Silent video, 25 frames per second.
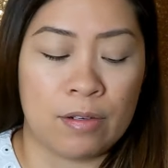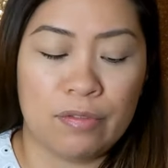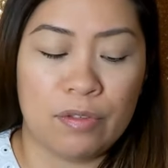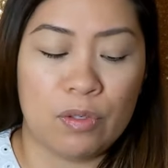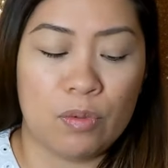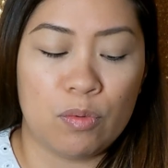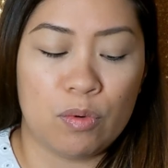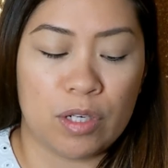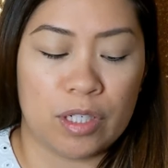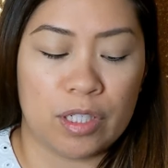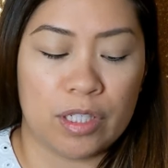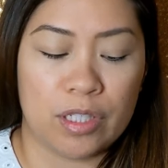If
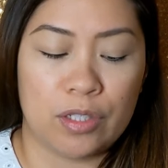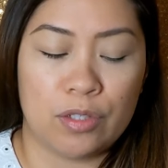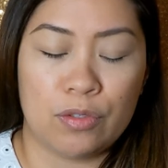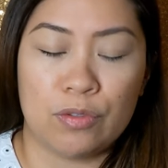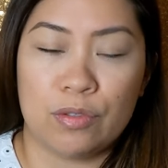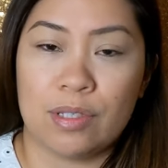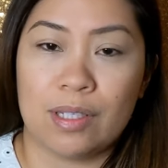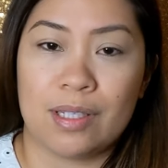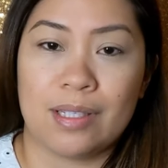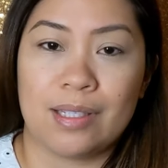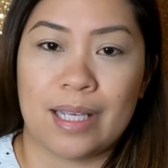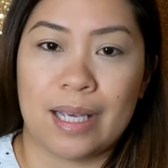you want to
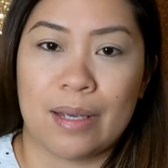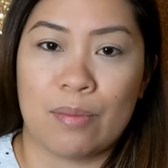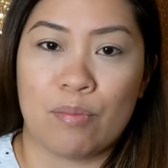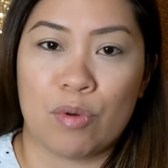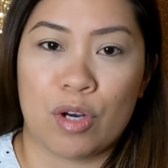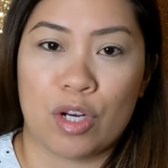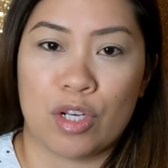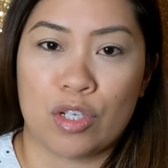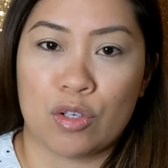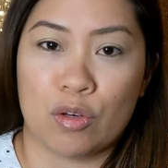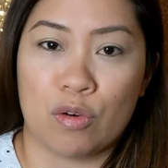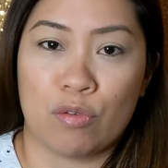use the same
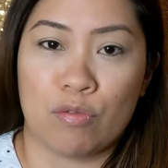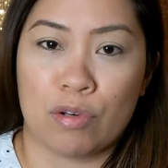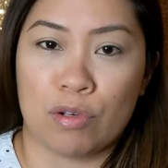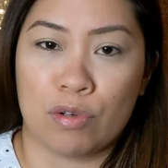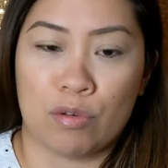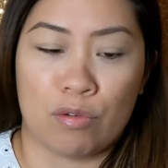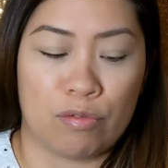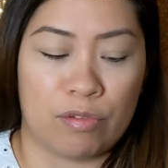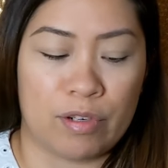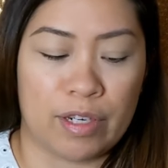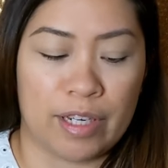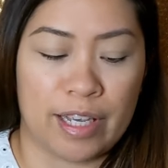brush over and
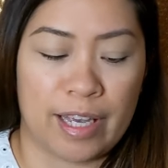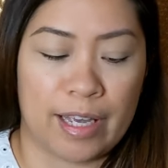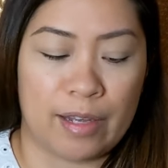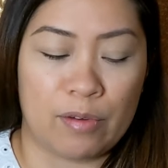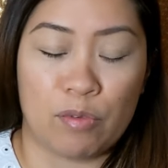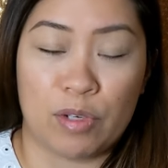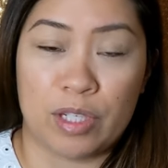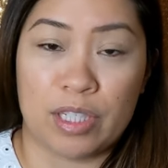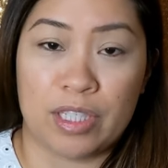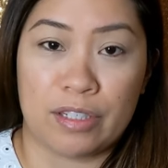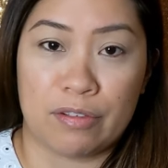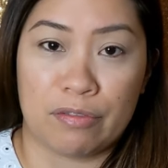over again
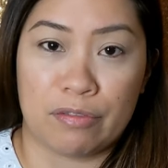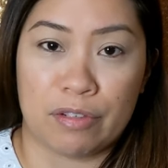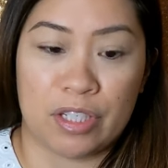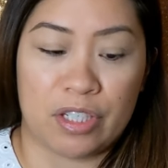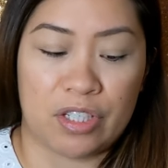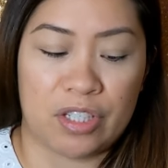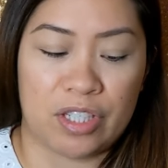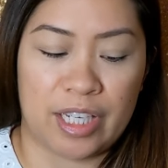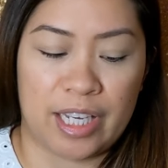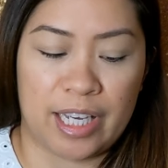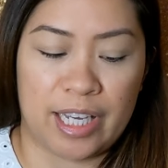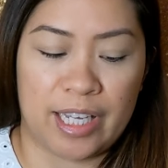with different
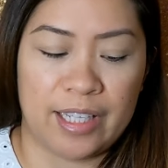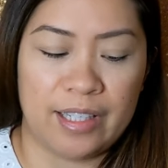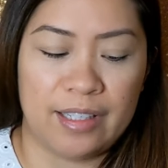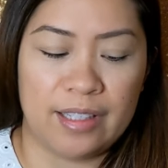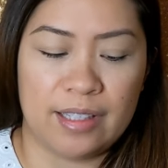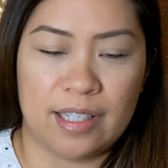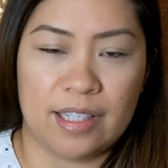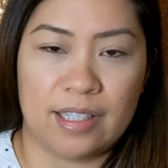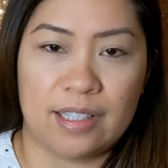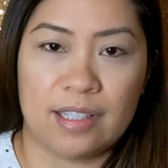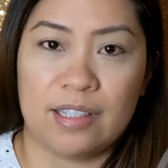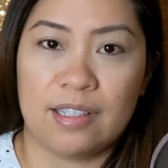shades,
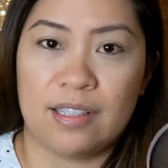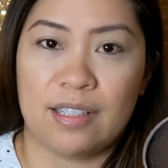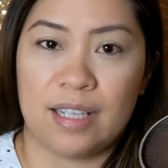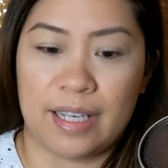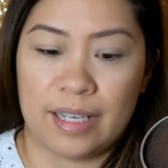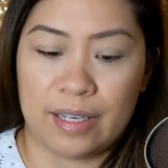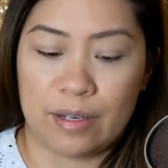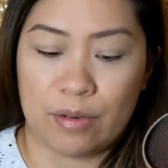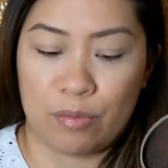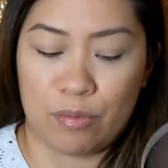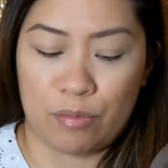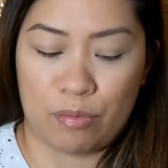this is
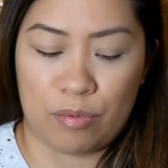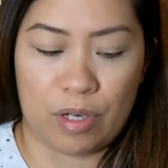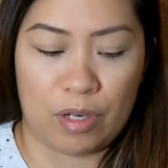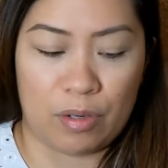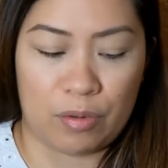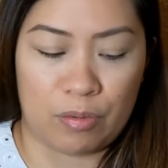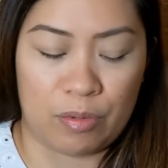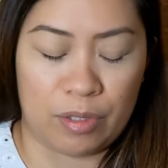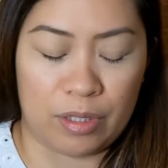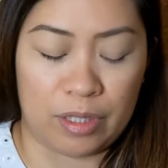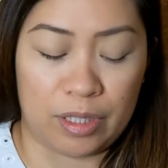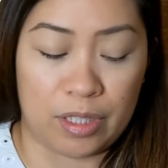like a
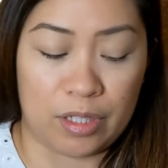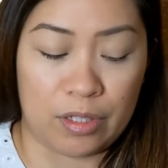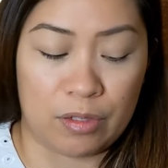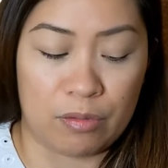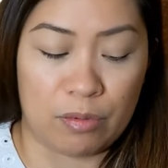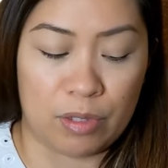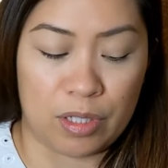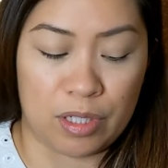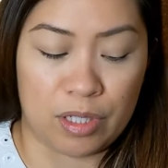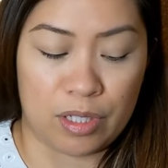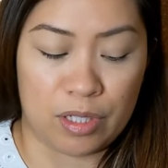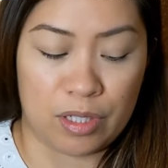really good
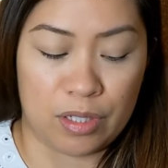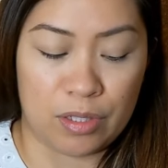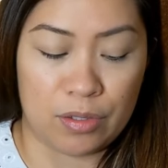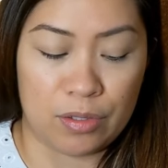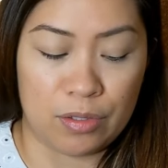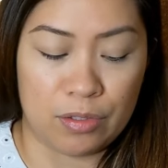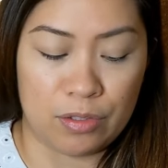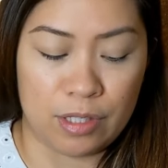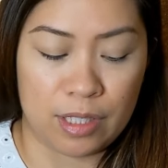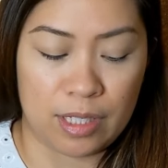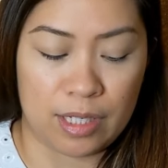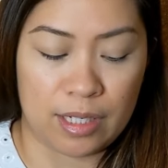one to
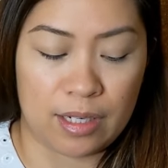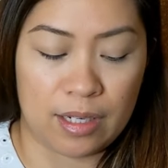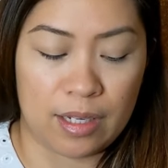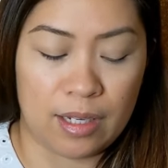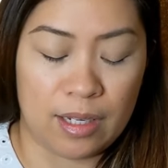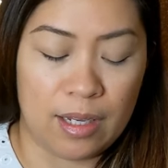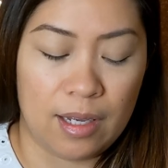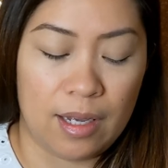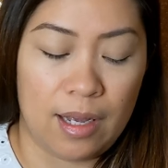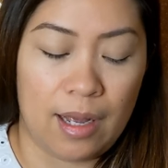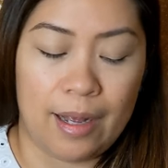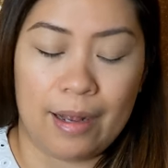use, and
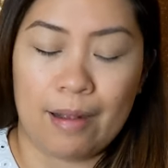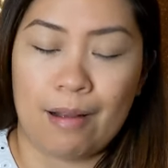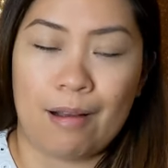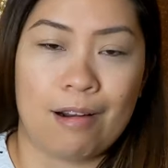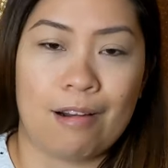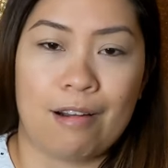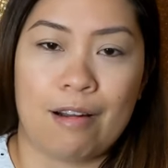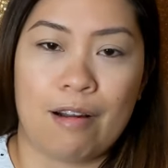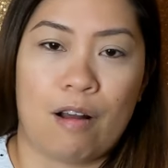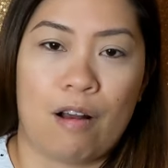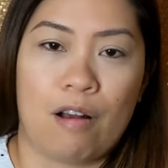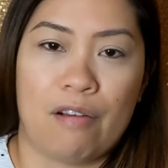I got
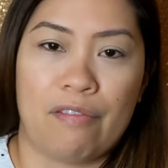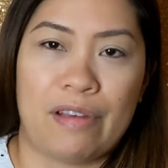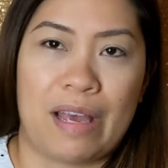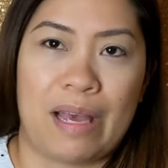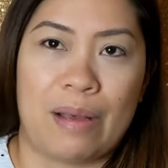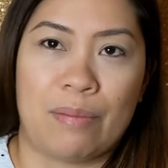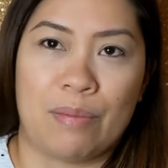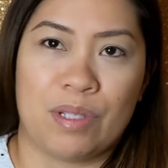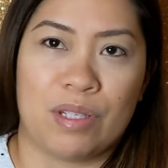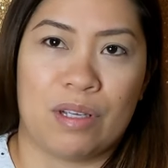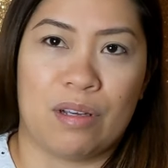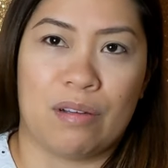it off
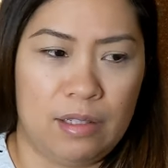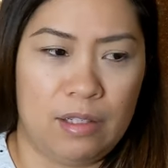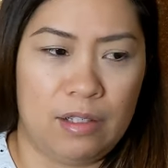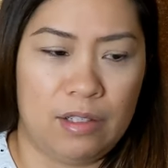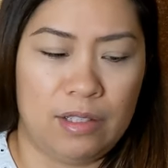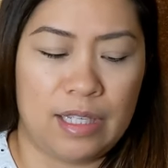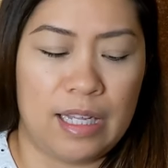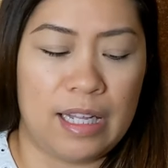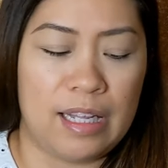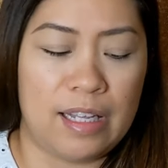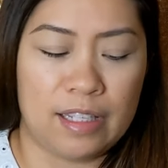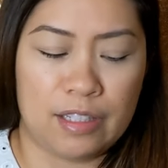Amazon. They'll
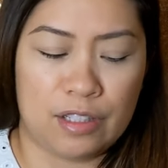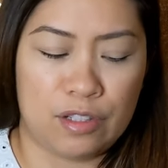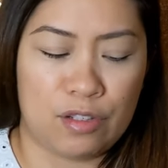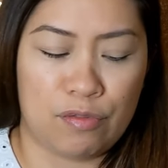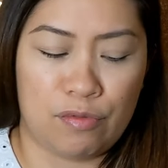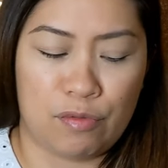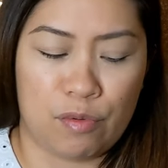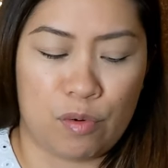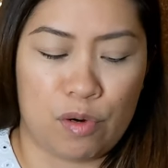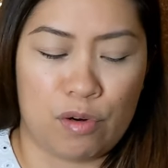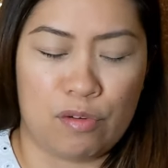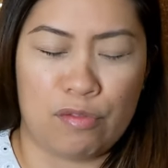sell it at
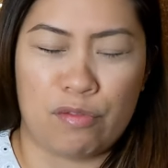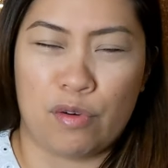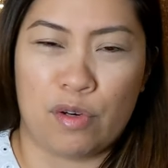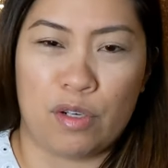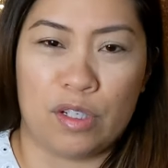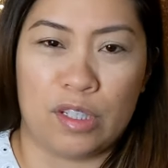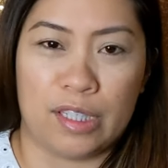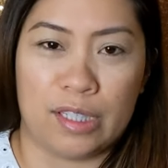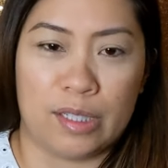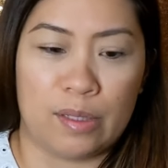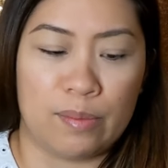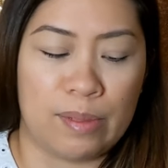Sephora for
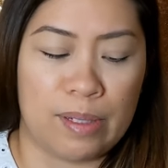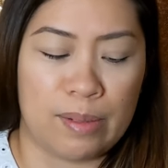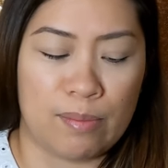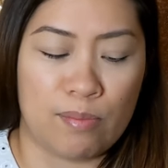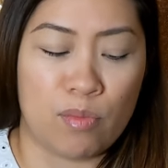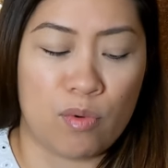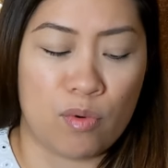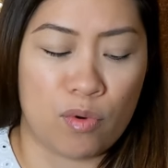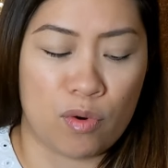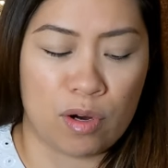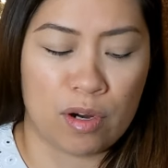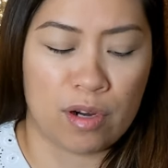a little bit
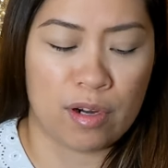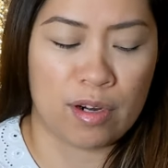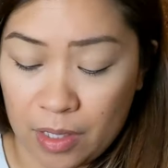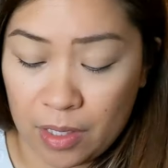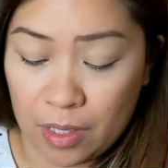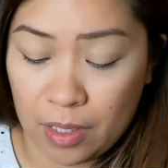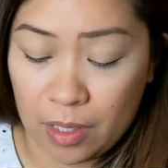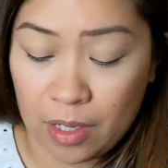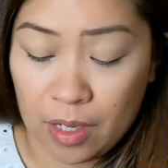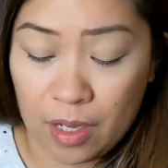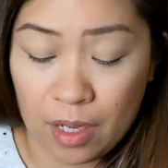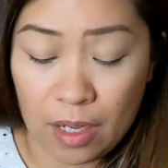more.
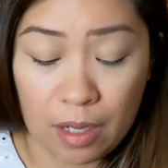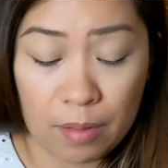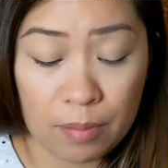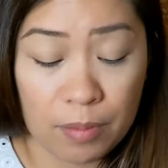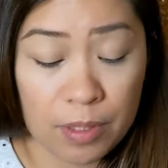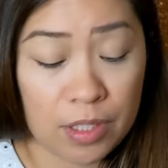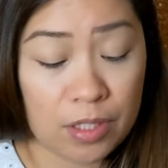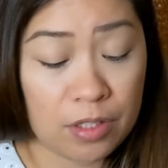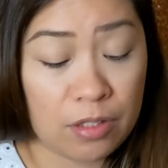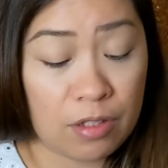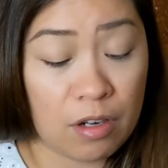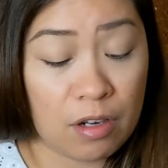I'm
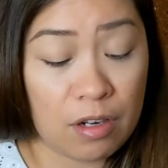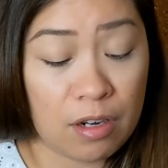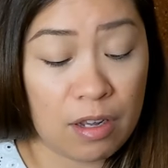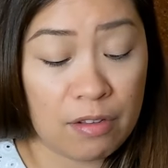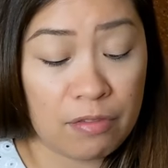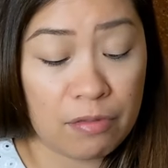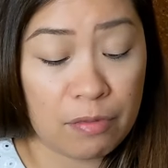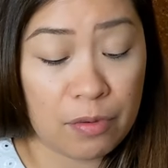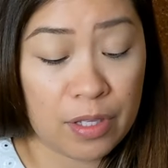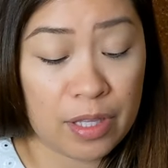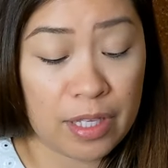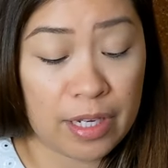going to start
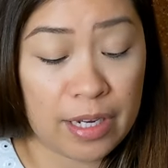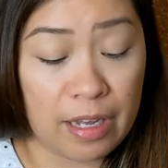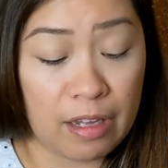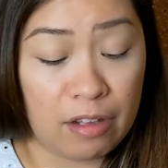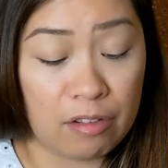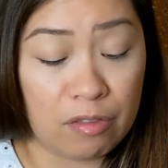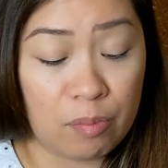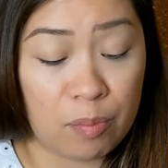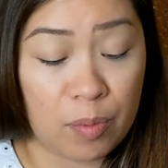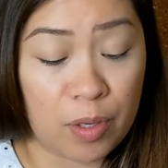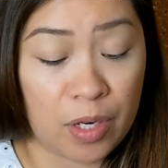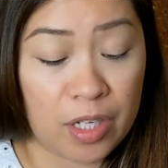off with an
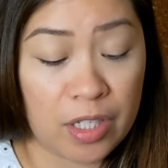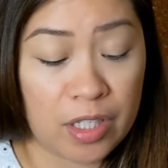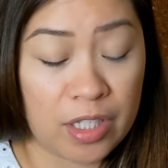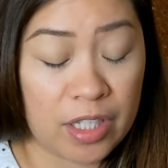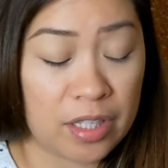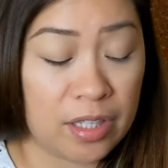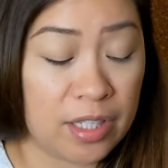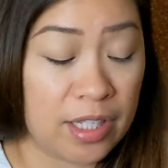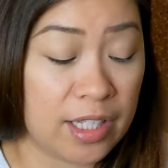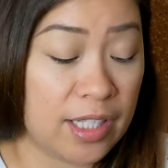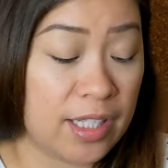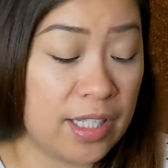e.l.f. brush,
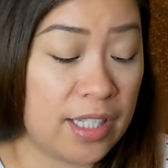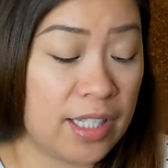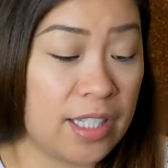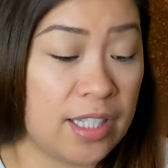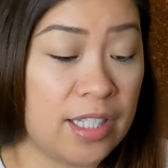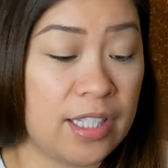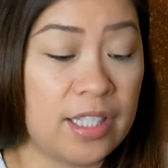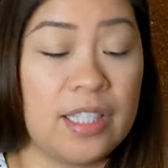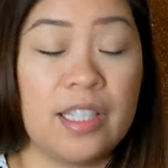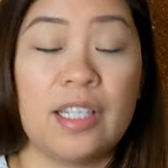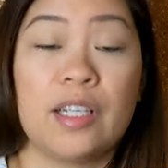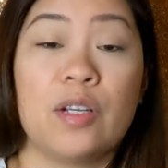and this
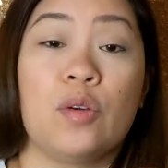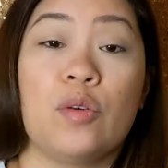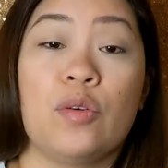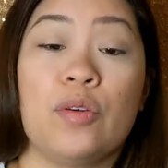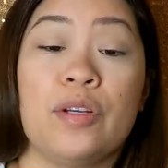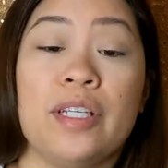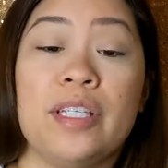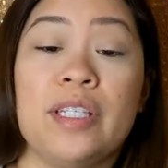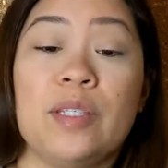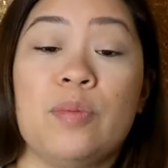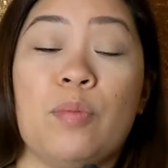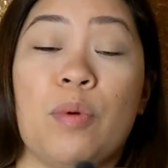is the
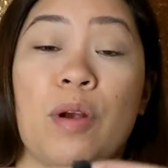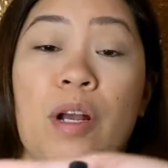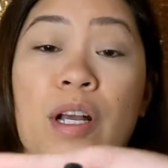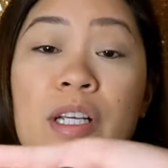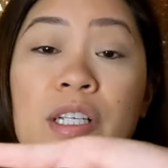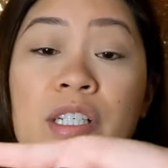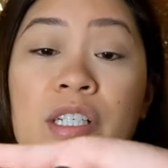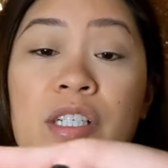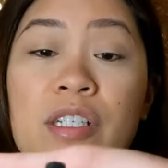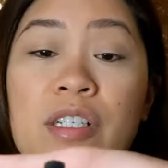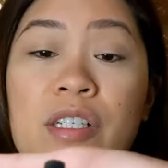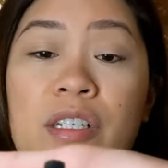crease
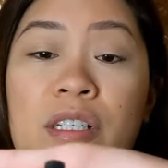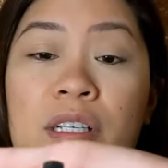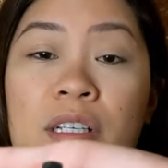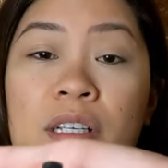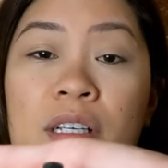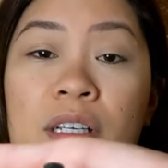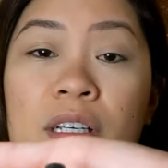brush.